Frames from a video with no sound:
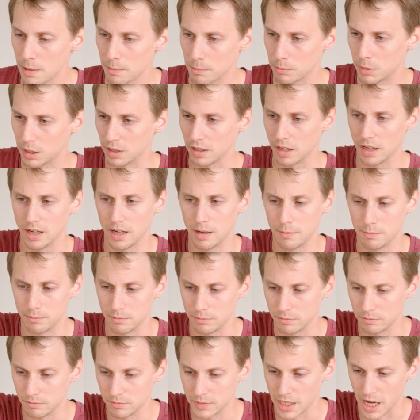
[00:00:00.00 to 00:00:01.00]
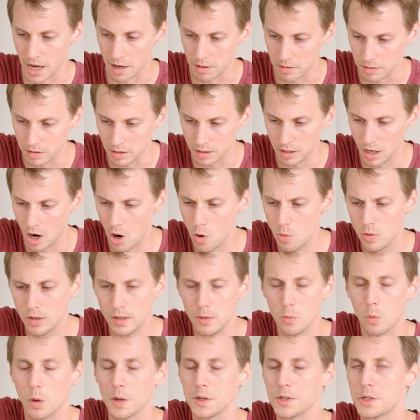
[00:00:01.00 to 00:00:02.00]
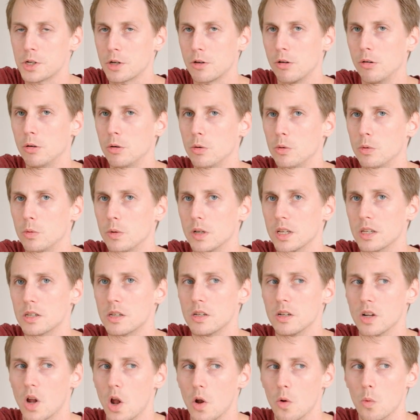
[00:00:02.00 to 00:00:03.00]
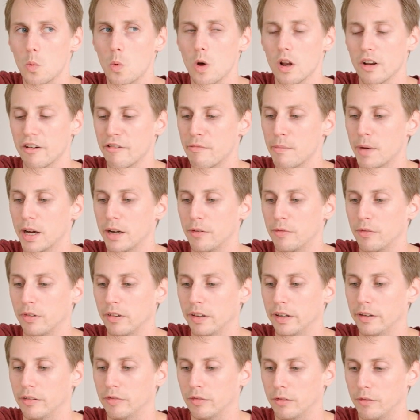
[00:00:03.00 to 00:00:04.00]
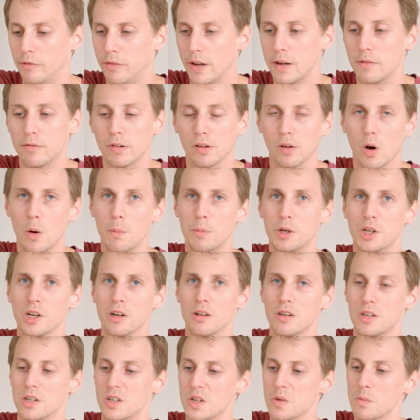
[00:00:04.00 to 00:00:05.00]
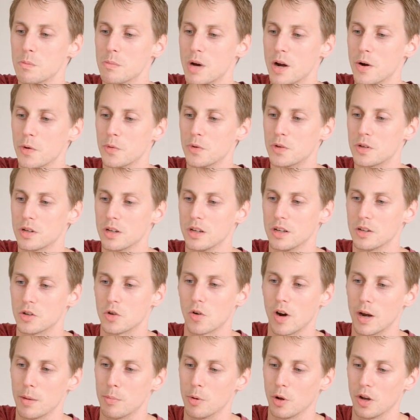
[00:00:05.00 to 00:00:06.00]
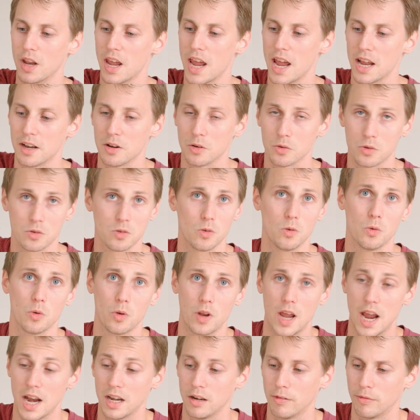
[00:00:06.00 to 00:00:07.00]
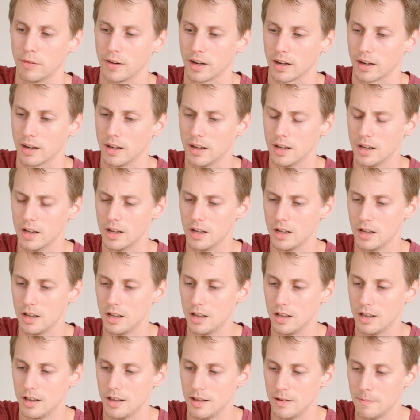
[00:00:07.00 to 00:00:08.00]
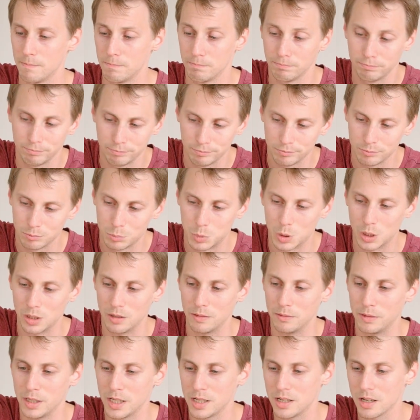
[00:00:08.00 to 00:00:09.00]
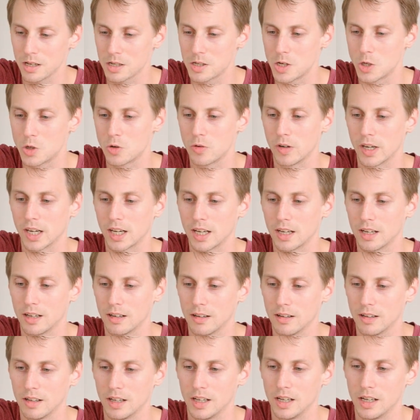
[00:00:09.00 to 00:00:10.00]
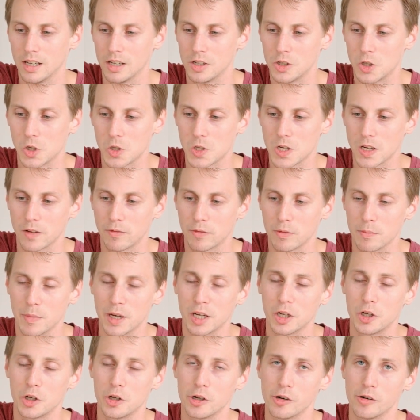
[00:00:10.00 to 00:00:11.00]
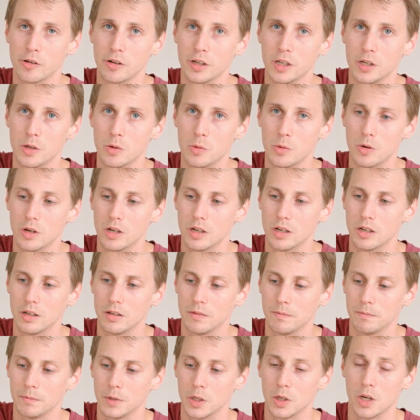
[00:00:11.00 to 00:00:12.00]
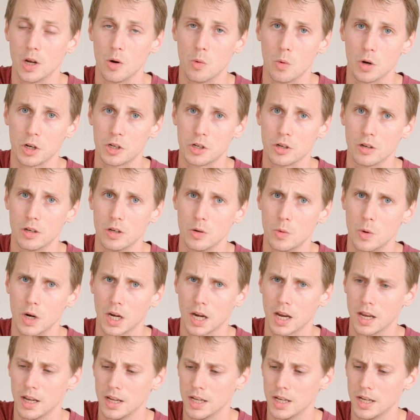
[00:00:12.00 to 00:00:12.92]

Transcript: But yeah, only one screw is not one of my favorite options to mount a tripod head on anything. But it does a trick. You just have to make sure you know what you're doing.